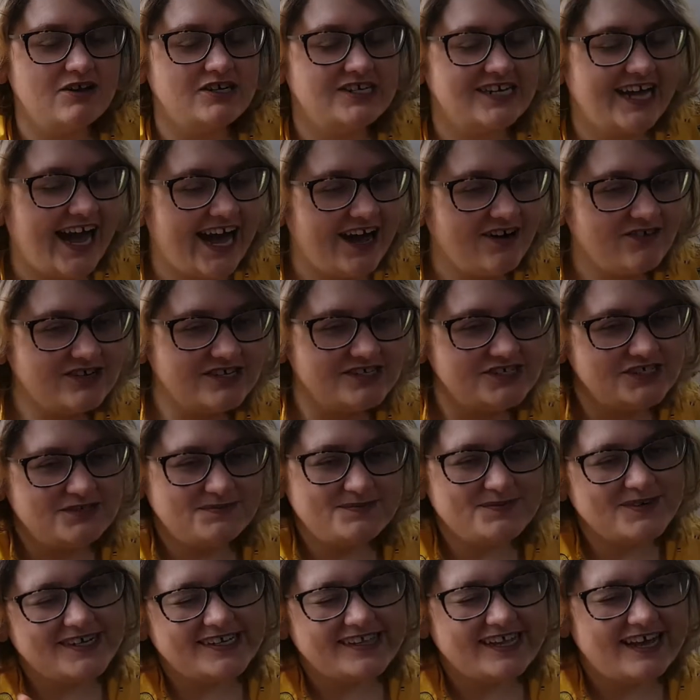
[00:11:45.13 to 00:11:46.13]
how could you
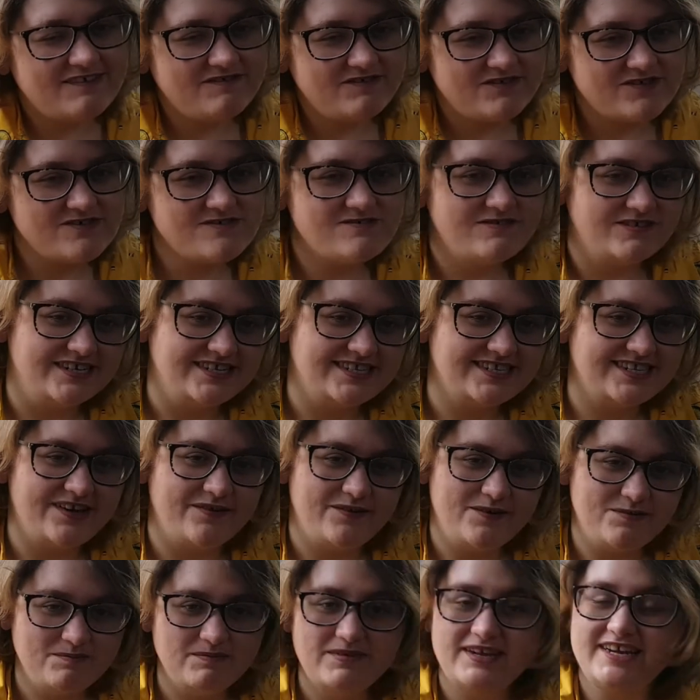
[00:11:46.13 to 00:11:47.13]
bring that forward so
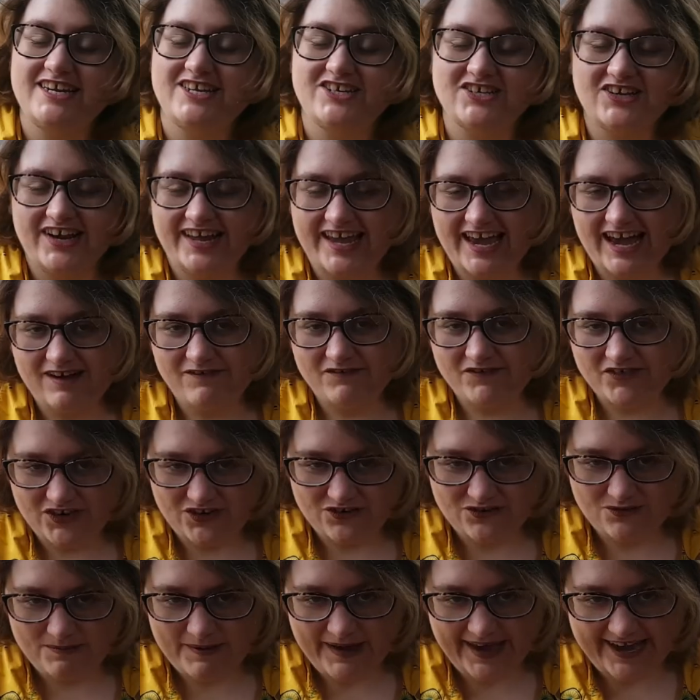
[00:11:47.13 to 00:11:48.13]
immediately after
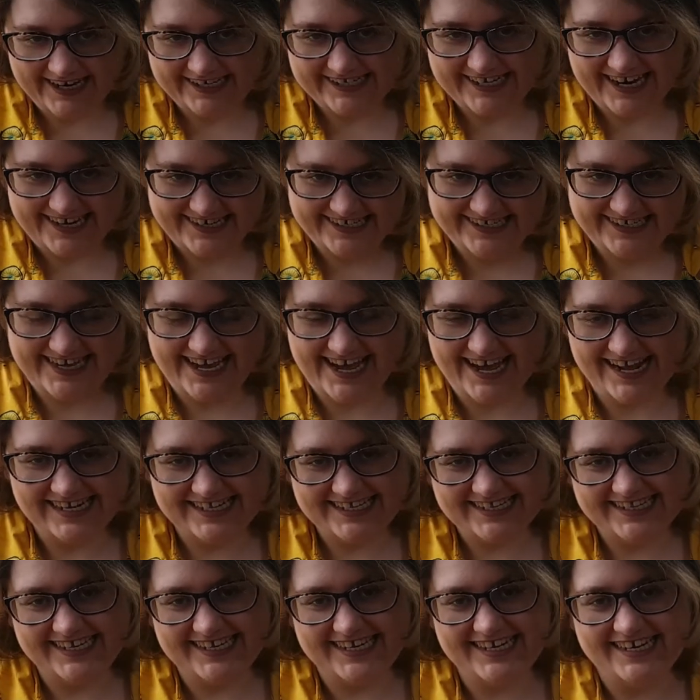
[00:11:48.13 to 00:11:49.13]
your page 88
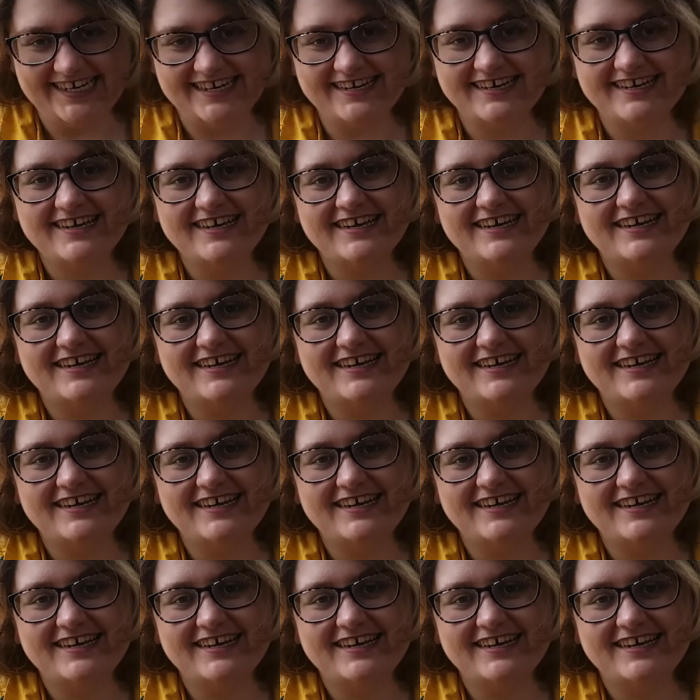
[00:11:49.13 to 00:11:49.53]
scene